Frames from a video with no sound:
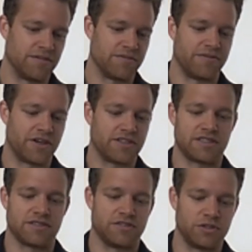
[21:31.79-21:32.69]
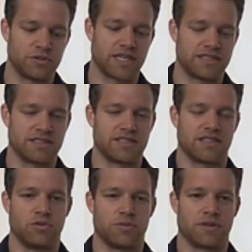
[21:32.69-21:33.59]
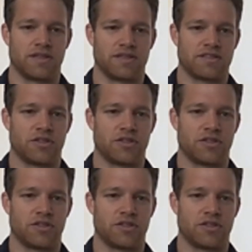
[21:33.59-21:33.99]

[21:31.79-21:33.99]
various different use cases at Uber